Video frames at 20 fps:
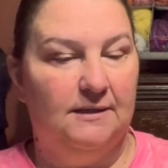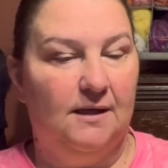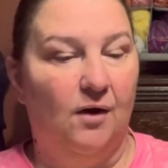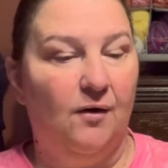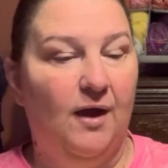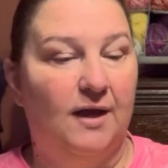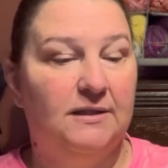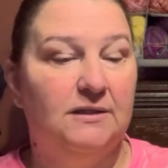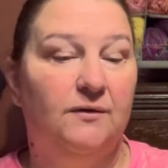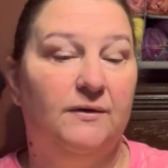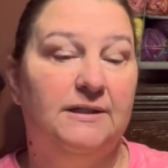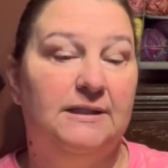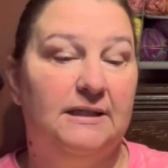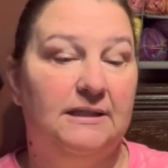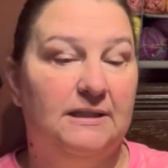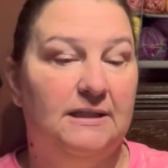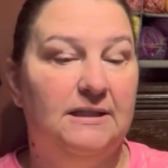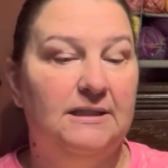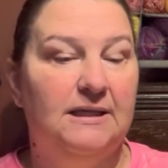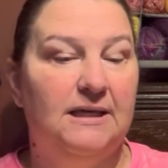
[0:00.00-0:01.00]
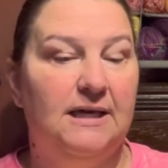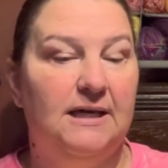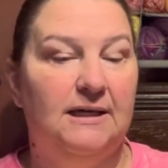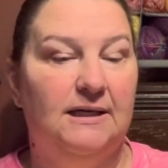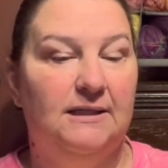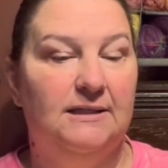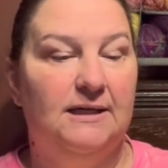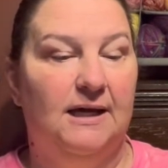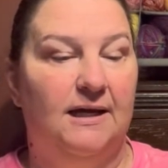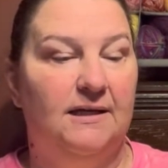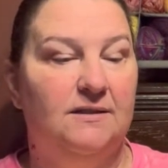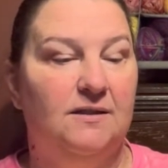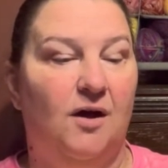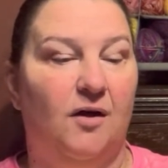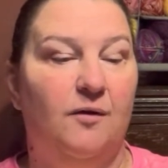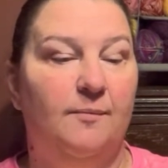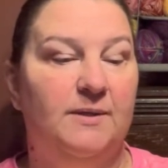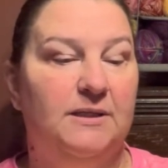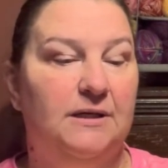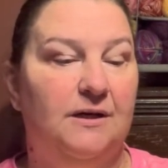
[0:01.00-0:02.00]
Okay, so it says this kit contains all the
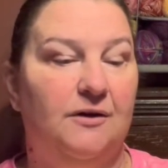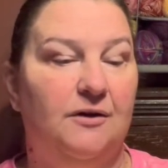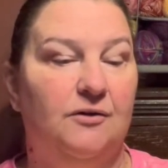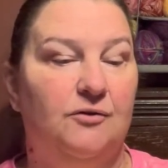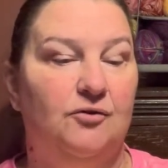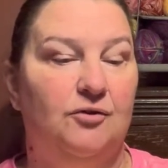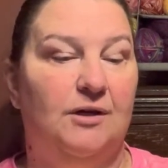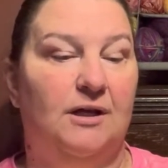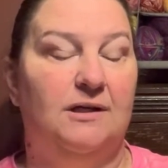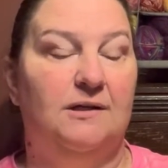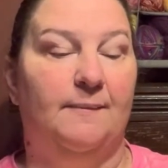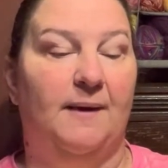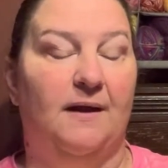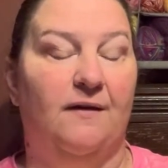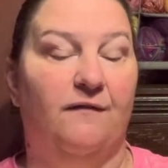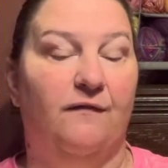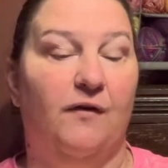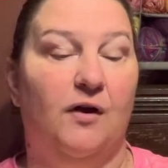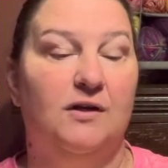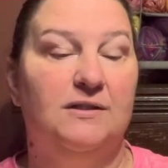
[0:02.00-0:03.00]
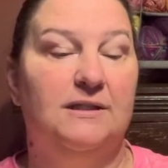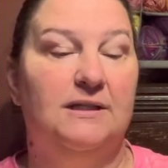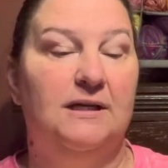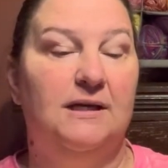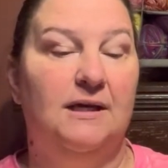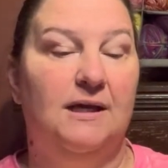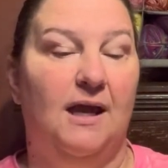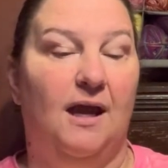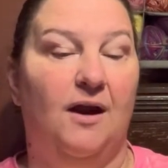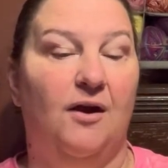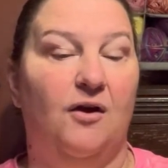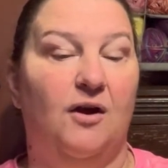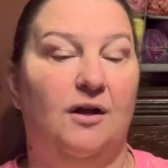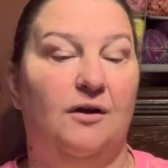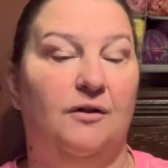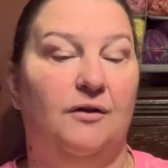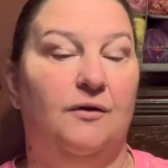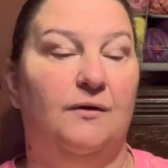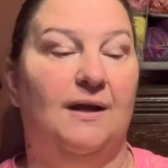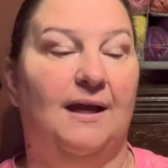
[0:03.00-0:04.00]
materials you need to make Frosty and Karen,
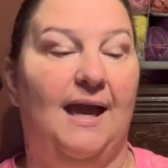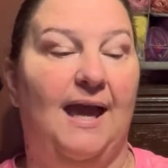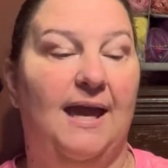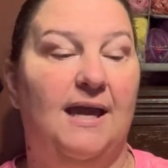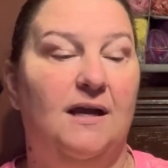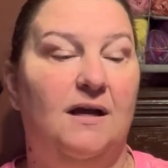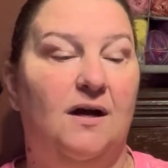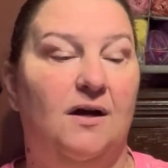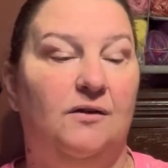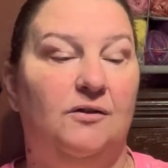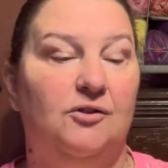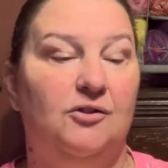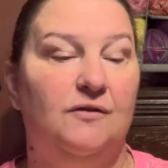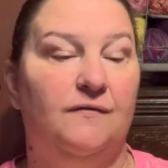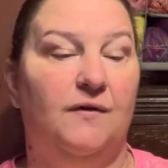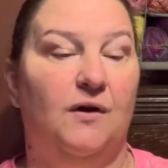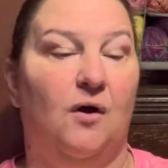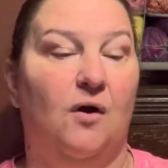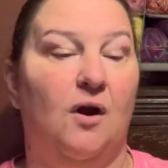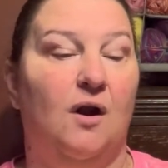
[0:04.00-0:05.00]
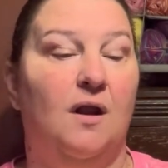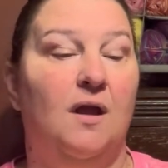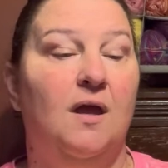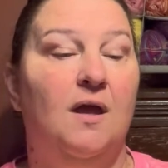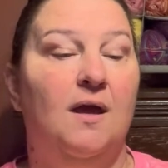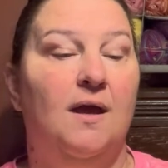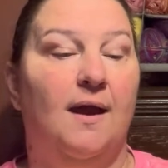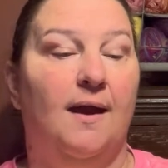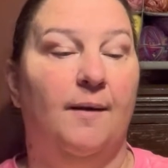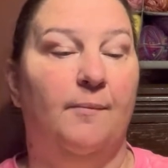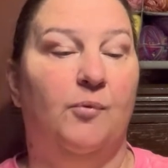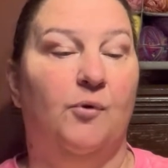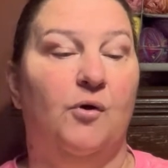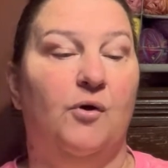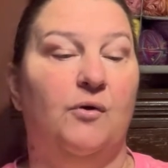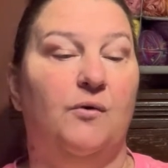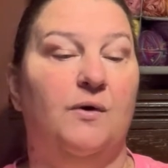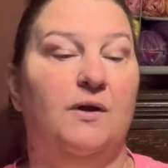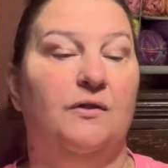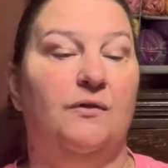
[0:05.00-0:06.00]
including 8 colors of yarn,
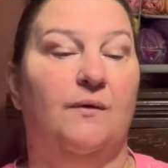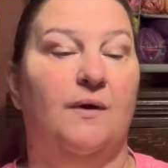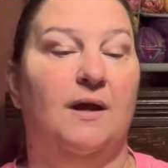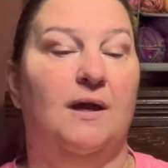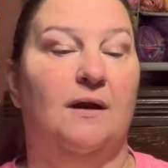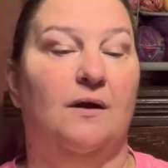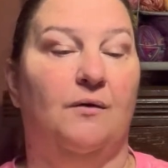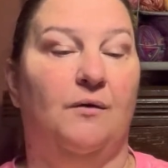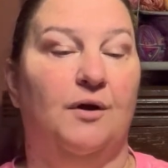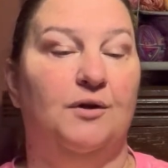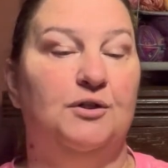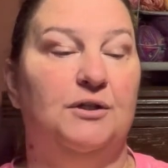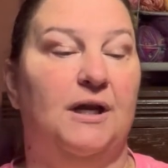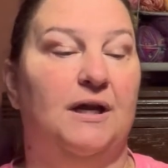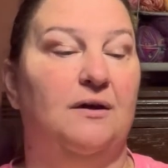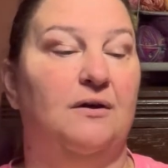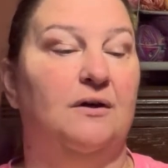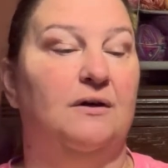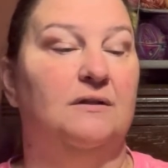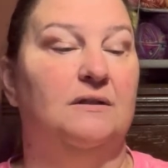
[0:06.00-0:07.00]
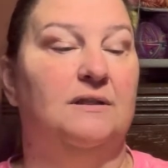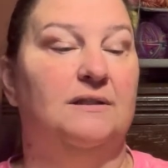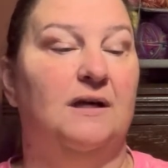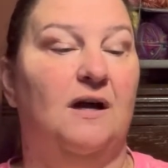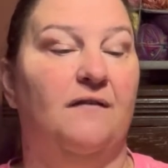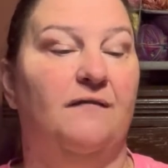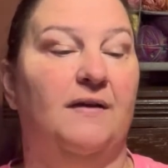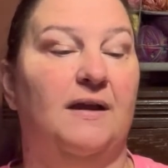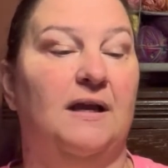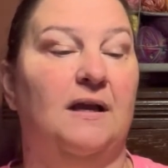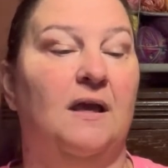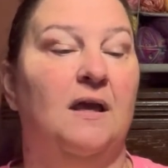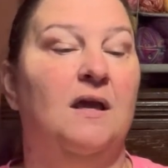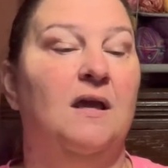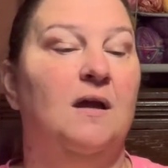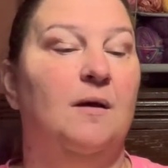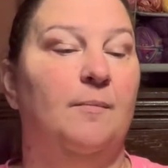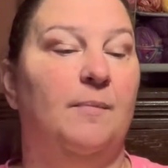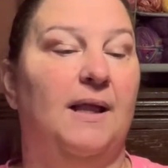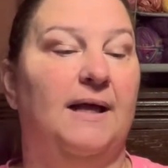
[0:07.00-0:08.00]
embroidery thread, a crochet hook, stuffing,
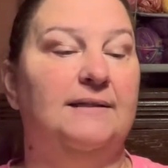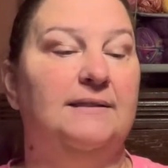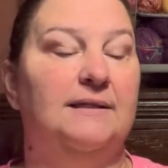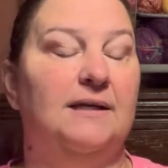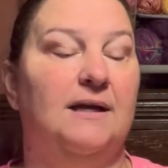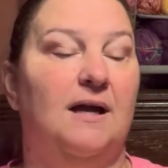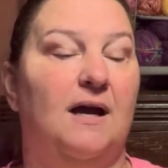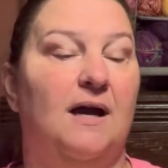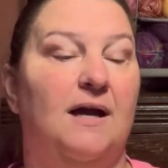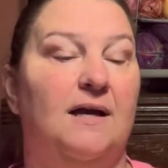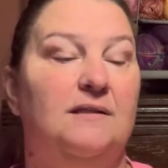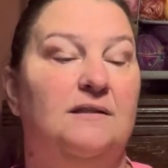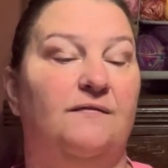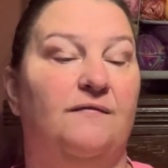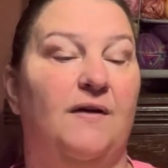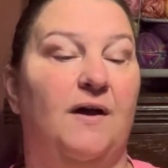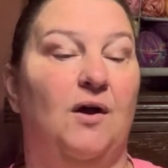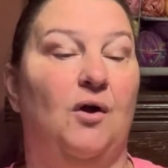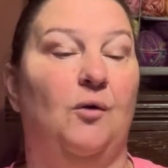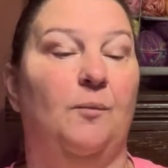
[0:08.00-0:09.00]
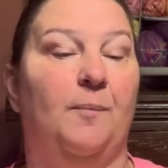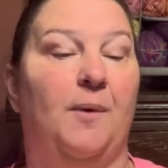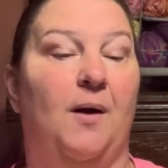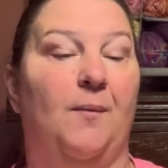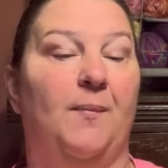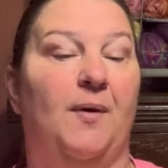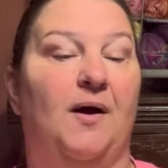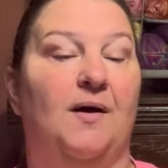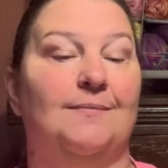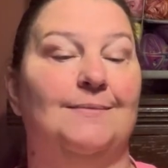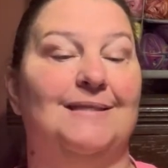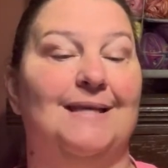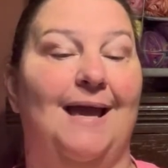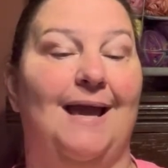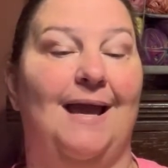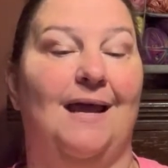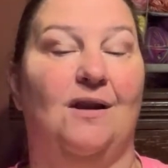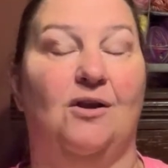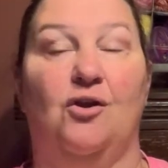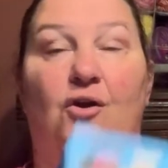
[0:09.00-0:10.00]
plastic guys, felt, pom-poms,
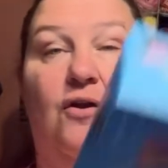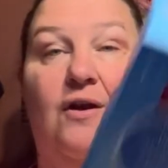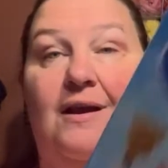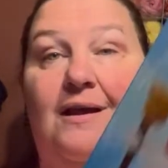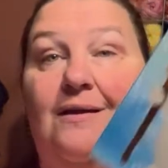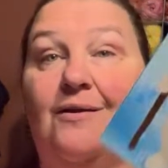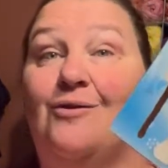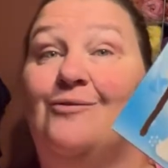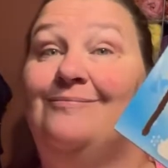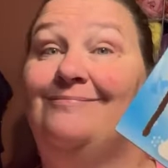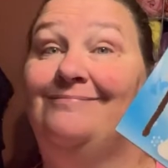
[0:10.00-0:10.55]
and a yarn needle.